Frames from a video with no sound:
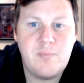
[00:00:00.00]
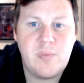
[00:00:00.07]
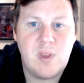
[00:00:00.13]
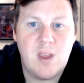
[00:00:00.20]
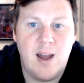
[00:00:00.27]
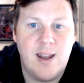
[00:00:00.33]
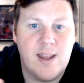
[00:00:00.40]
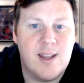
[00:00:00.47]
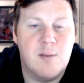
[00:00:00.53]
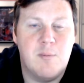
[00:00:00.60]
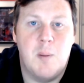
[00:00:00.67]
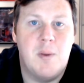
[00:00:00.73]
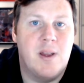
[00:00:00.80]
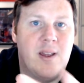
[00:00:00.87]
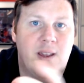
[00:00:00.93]
And he can
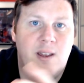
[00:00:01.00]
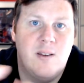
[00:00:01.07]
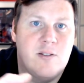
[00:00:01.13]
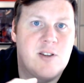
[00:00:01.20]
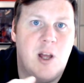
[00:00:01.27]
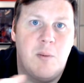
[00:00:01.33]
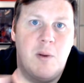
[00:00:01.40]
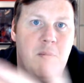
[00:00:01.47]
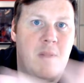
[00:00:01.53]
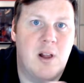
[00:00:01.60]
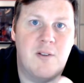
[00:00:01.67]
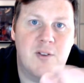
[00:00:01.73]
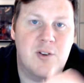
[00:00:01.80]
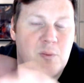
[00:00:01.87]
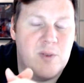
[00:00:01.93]
maybe sell me
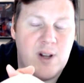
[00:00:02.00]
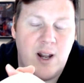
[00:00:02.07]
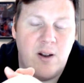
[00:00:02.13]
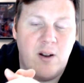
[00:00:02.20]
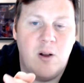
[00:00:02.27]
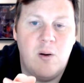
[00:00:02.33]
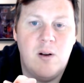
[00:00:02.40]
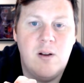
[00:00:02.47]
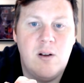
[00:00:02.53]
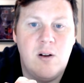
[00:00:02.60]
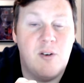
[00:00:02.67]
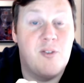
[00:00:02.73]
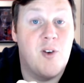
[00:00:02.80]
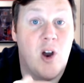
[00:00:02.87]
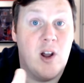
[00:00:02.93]
milk for something, I don't know.
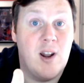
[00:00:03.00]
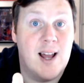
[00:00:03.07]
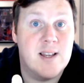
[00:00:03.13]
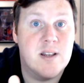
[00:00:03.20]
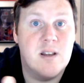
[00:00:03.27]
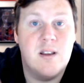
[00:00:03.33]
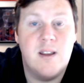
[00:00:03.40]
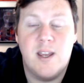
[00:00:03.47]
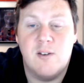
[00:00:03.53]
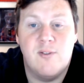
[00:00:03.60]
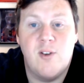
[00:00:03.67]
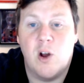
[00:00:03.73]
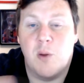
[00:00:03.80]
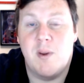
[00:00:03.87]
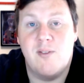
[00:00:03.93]
Or fertiliser. He can
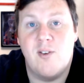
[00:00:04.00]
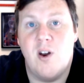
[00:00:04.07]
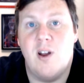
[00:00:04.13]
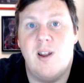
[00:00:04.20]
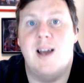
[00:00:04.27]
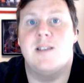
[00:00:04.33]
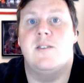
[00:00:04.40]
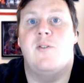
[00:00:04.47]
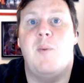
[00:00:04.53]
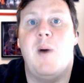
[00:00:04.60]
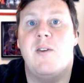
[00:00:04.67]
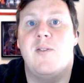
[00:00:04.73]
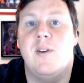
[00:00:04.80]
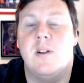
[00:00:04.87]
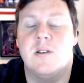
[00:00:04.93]
flog me fertiliser for
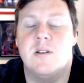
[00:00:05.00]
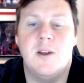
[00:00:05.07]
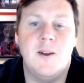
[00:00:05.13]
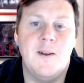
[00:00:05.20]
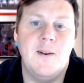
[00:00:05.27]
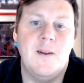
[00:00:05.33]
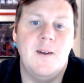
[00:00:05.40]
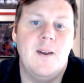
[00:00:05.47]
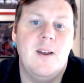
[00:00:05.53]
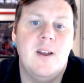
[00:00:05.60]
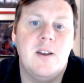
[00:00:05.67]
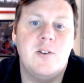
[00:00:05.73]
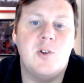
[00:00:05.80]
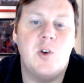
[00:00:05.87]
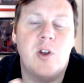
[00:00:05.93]
my field.
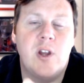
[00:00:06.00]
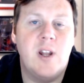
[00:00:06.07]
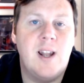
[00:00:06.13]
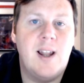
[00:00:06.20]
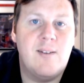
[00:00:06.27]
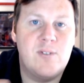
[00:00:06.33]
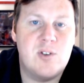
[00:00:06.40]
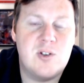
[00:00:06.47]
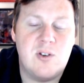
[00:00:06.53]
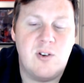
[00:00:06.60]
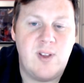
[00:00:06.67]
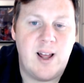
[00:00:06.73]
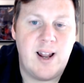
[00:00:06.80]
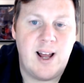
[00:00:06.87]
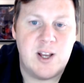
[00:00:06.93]
So you can have
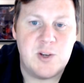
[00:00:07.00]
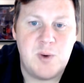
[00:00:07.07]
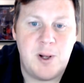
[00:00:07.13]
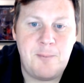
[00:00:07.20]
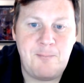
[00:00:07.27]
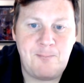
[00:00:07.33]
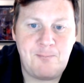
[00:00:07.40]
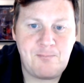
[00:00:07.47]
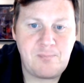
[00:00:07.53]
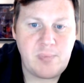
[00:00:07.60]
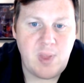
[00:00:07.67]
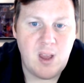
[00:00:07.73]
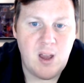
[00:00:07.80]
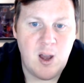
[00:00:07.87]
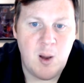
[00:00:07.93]
stuff like that as well.
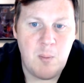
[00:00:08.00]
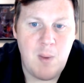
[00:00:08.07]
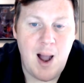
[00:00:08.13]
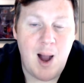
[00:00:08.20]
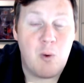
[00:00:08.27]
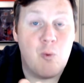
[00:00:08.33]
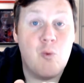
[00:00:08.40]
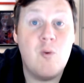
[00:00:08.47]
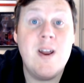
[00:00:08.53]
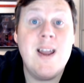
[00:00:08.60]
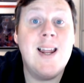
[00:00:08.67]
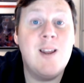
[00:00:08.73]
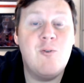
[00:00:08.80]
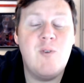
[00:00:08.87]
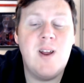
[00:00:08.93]
I
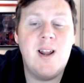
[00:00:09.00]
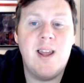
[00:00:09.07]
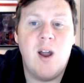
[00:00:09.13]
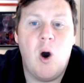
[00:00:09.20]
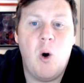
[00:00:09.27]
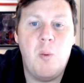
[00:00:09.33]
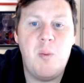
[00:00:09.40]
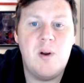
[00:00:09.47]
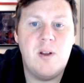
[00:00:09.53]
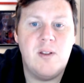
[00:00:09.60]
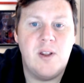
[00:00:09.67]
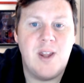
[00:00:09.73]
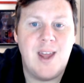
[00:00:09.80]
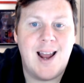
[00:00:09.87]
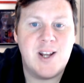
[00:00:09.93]
really hope
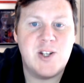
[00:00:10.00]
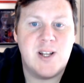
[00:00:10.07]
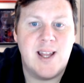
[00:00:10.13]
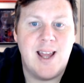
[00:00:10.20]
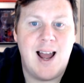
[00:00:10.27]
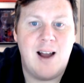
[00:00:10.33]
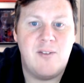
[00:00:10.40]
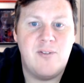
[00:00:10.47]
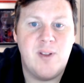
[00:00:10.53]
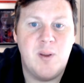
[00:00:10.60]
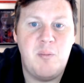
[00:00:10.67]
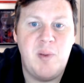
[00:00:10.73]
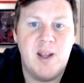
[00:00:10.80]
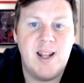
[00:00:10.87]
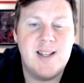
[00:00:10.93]
that they actually have the
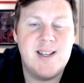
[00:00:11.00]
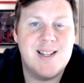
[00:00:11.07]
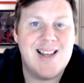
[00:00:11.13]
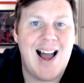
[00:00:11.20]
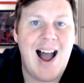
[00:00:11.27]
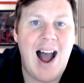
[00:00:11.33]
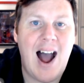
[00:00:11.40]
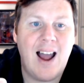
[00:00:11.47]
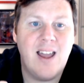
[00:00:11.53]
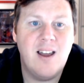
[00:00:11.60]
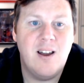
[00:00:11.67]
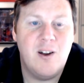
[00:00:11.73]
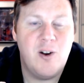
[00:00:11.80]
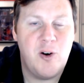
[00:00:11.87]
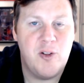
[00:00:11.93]
ability to
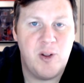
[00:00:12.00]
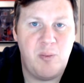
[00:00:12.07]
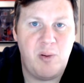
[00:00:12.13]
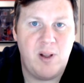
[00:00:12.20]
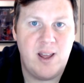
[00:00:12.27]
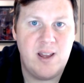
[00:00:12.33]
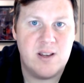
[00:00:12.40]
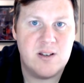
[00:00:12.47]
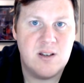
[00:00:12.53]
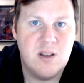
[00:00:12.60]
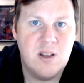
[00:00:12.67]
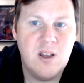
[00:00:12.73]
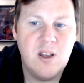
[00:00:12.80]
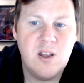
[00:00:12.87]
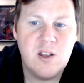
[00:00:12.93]
hire other players.
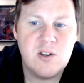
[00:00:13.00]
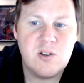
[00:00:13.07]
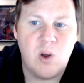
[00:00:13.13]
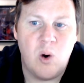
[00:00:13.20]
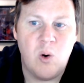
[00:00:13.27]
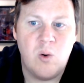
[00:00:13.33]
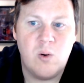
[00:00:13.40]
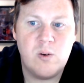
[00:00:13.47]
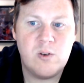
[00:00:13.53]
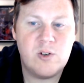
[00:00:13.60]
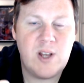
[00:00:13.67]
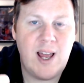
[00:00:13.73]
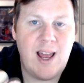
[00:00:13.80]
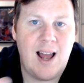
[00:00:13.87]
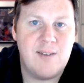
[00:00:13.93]
So
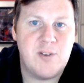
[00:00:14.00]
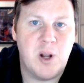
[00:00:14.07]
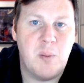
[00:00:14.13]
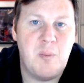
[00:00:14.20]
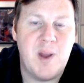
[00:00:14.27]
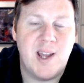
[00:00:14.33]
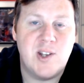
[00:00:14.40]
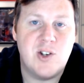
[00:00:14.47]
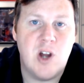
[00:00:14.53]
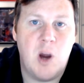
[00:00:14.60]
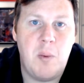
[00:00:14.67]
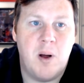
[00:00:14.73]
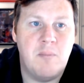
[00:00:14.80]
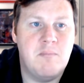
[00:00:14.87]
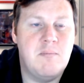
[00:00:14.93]
say I've got a big
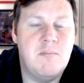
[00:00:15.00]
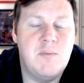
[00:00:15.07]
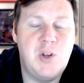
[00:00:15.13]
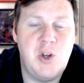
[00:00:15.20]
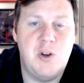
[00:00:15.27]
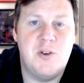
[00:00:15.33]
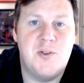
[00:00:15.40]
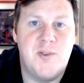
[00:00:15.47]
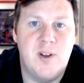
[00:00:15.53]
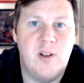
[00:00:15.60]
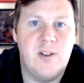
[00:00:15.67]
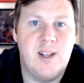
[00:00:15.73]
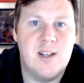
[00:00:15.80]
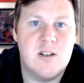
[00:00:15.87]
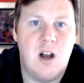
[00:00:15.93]
job on, huge
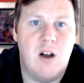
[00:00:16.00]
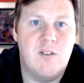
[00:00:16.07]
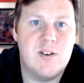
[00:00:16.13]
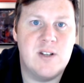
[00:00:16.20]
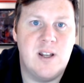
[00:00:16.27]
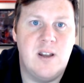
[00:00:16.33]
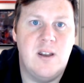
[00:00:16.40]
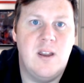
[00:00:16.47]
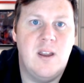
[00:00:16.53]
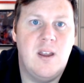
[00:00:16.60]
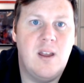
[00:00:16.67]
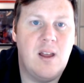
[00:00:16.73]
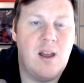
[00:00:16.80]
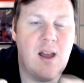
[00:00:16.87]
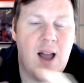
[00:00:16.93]
field needs harvesting.
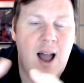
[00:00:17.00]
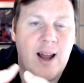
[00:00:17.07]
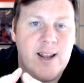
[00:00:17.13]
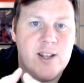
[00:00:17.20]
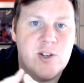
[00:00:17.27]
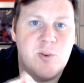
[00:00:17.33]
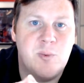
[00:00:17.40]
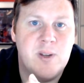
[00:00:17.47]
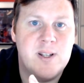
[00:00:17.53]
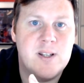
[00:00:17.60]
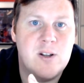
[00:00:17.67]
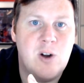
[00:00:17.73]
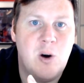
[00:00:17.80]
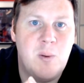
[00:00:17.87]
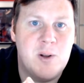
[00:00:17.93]
I need somebody to
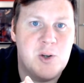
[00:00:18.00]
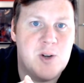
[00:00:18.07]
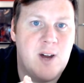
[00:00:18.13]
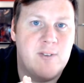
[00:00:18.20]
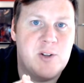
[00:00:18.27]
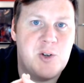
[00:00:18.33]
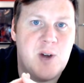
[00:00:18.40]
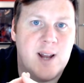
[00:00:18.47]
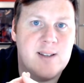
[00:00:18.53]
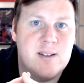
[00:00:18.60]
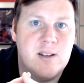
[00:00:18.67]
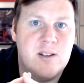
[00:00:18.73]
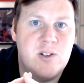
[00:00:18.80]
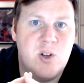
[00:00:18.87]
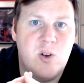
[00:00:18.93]
come and drive the
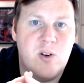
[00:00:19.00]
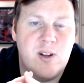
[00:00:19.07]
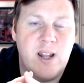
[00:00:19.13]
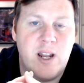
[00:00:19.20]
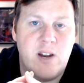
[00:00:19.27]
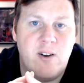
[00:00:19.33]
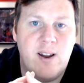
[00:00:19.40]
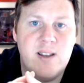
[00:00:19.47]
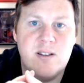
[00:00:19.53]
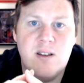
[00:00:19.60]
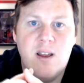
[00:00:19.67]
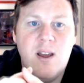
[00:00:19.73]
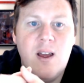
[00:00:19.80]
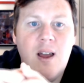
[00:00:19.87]
tractor to collect the grains.